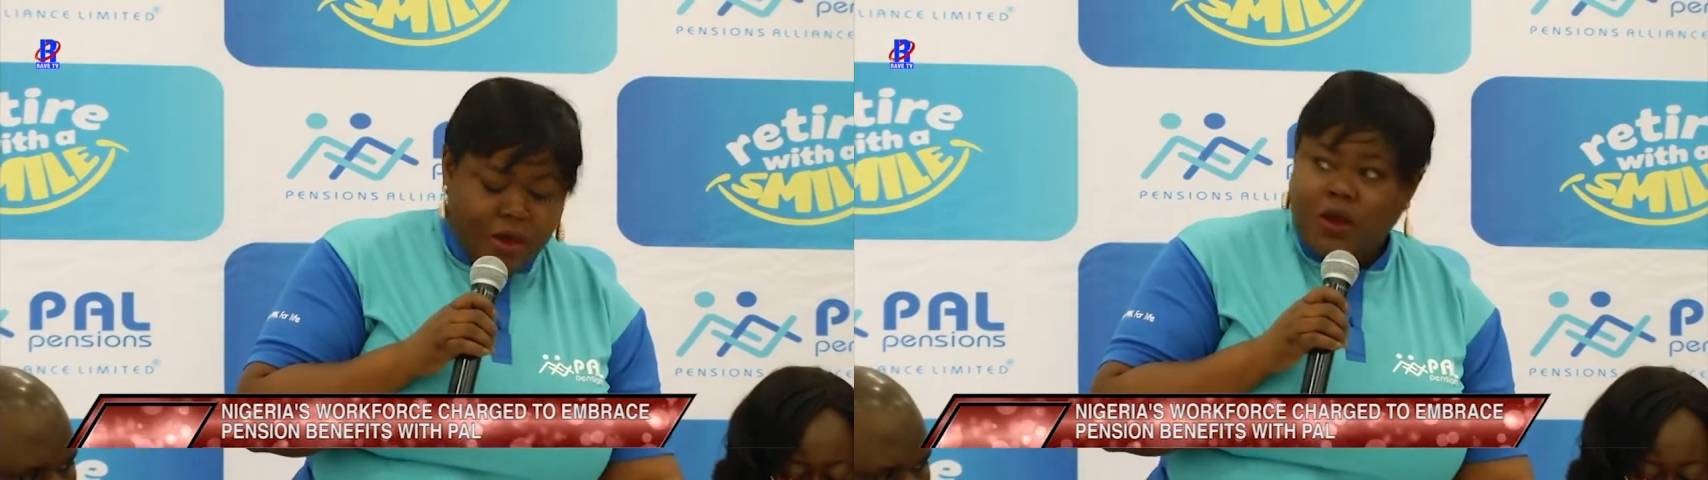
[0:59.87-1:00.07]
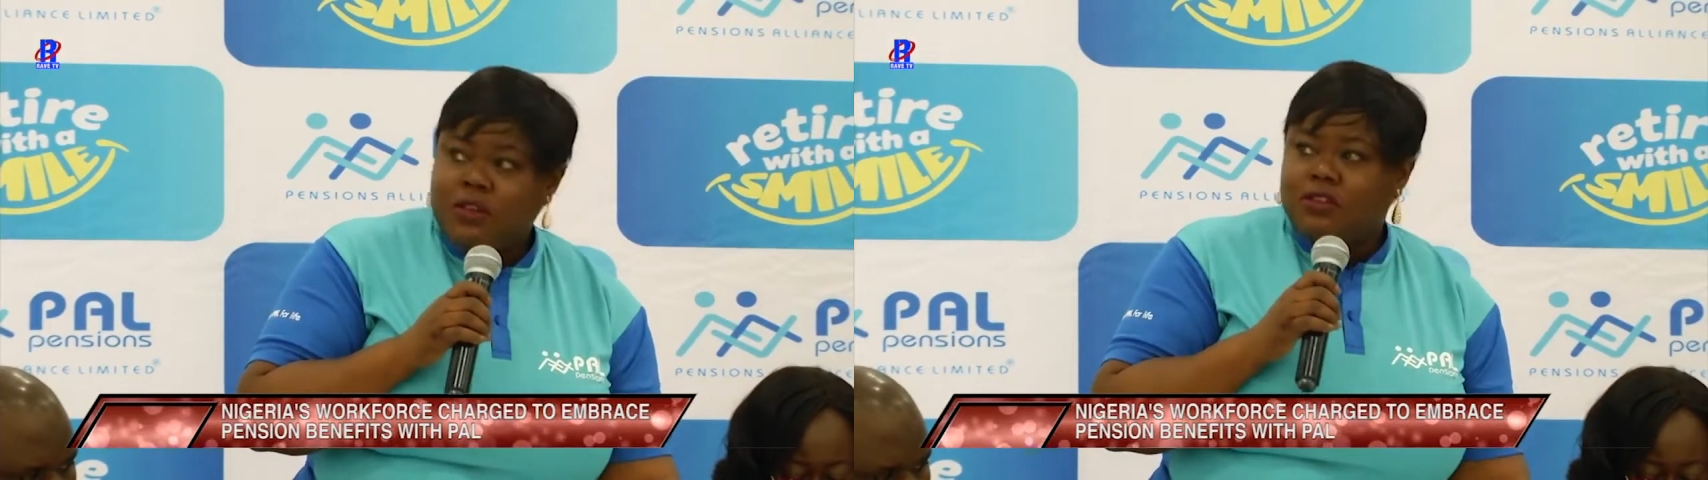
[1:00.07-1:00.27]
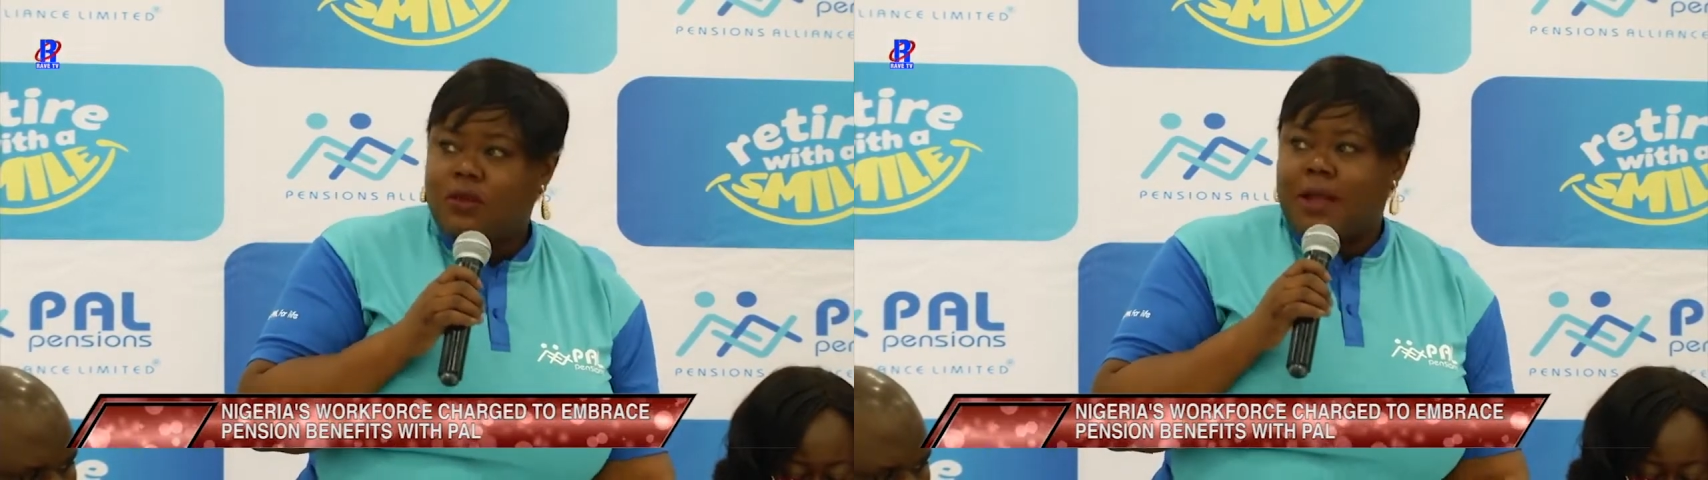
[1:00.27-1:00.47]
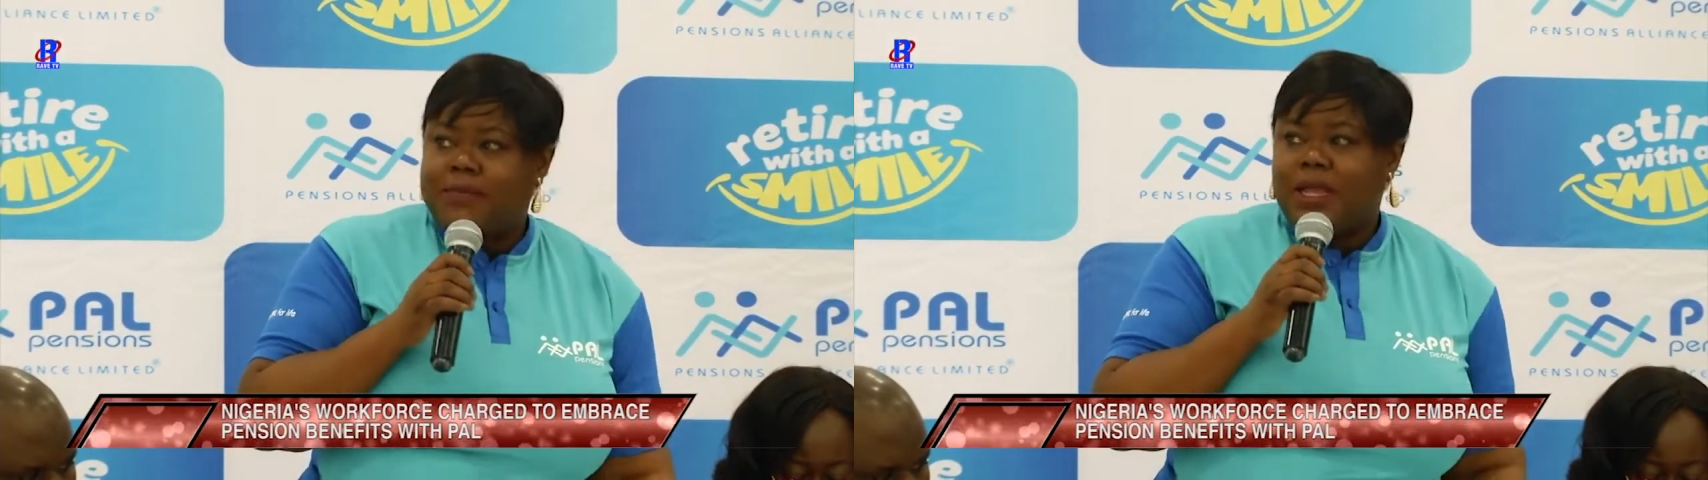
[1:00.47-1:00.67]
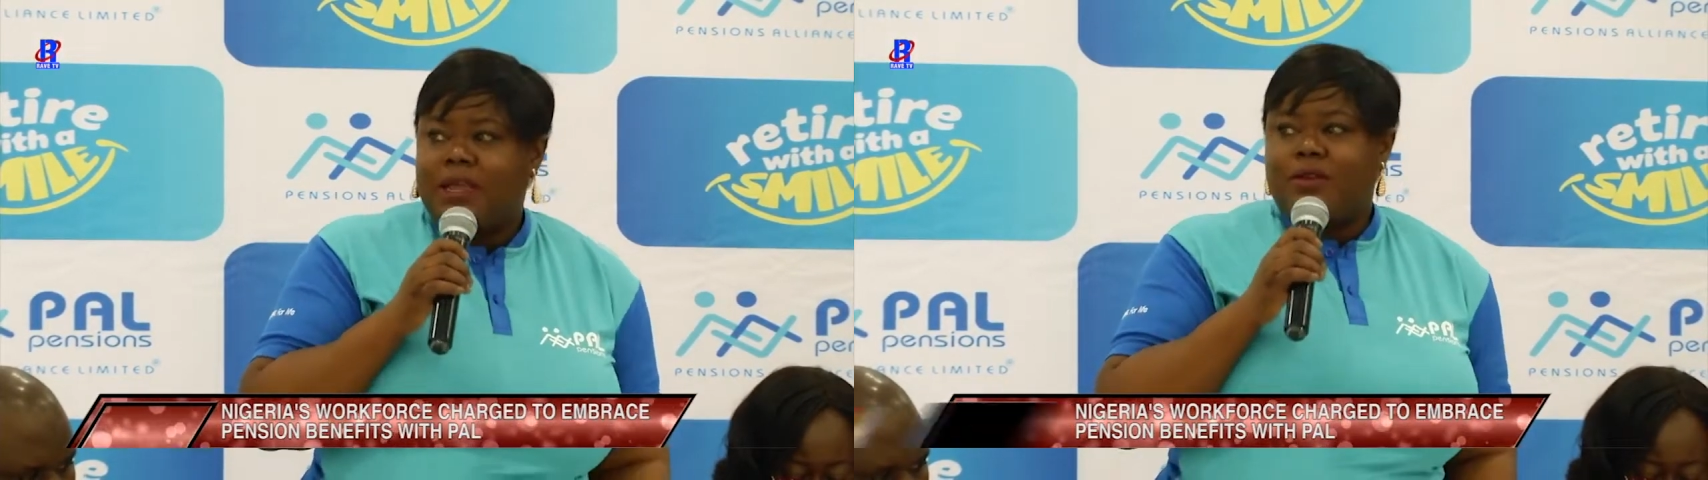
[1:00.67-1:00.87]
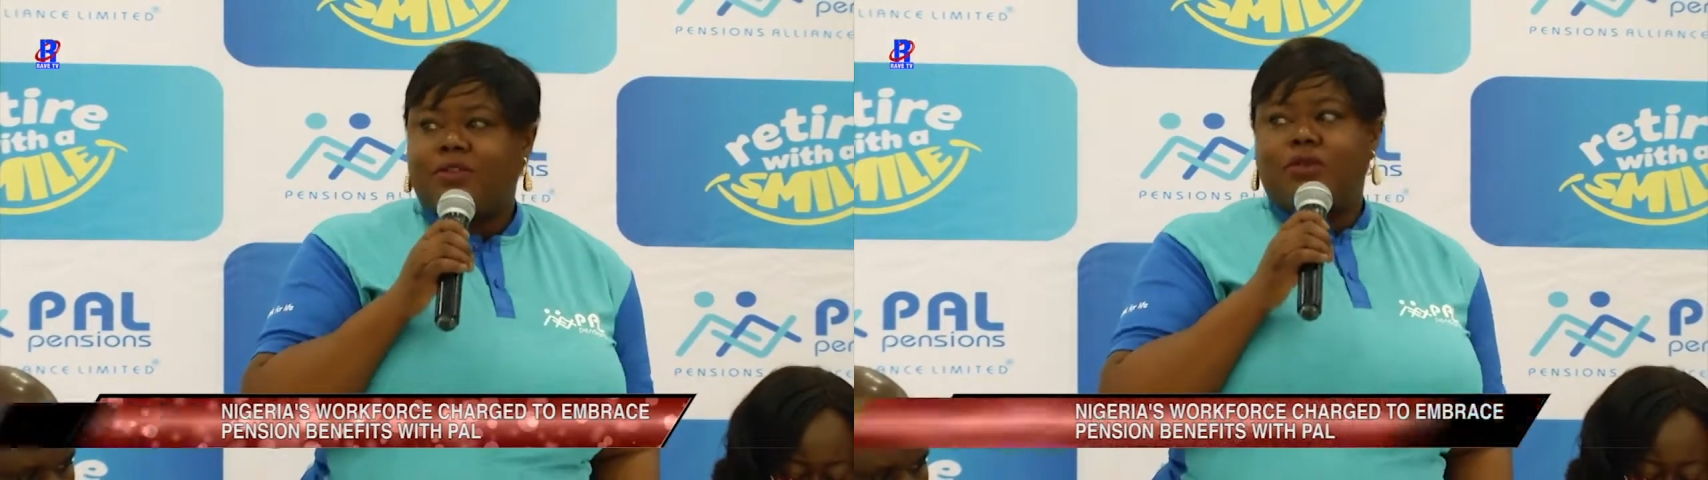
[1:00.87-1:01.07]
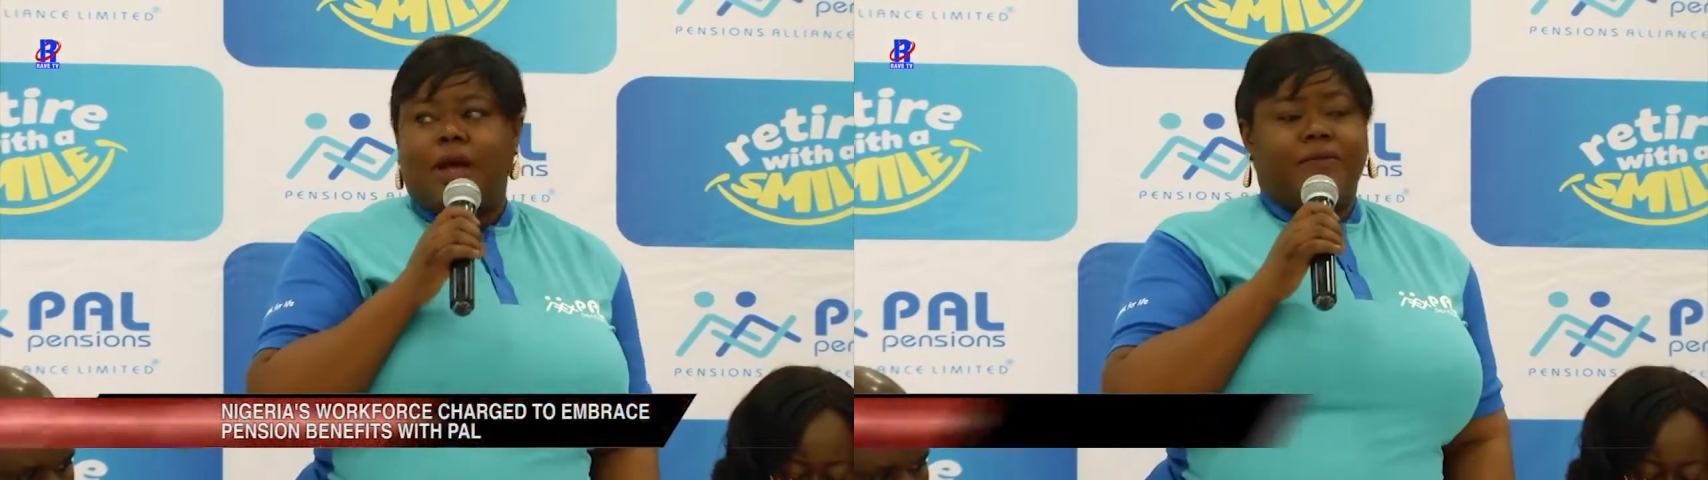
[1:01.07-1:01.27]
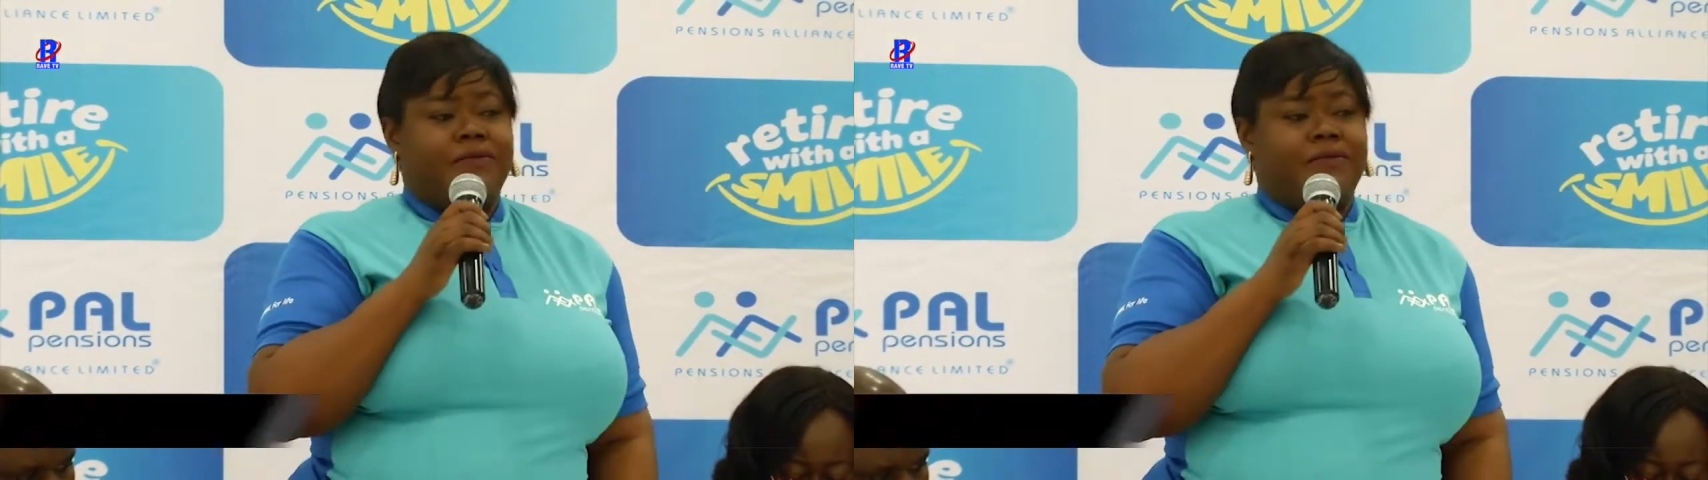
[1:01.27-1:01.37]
Also, I'm taking you to our